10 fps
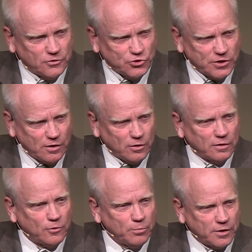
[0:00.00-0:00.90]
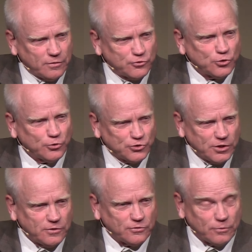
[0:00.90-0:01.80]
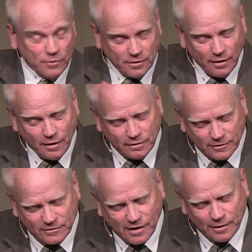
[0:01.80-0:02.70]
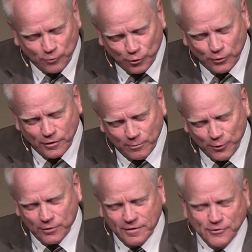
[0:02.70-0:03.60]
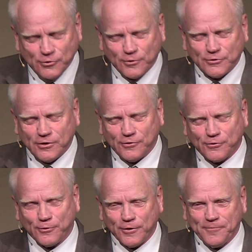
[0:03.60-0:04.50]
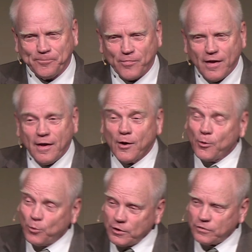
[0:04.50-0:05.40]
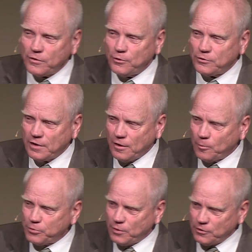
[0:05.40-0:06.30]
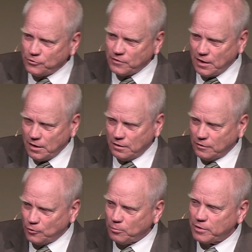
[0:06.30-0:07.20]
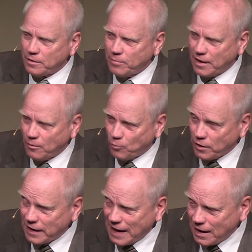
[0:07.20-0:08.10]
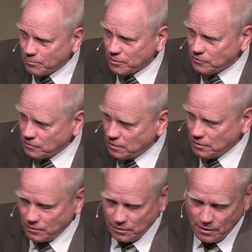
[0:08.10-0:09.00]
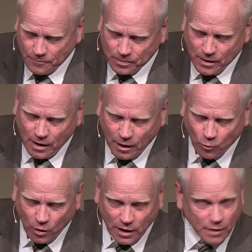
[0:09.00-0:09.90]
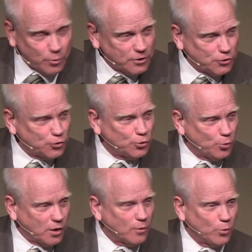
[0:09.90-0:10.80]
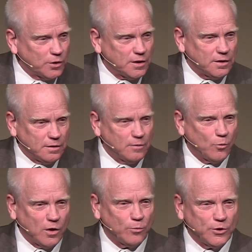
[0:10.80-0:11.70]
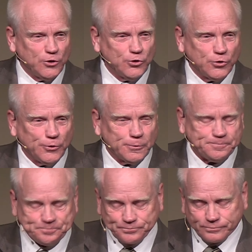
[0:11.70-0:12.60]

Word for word: to share a little bit of church history, this time Truth Community Church history, with you to help you understand a little bit about what happens here and why we do what we, what we do.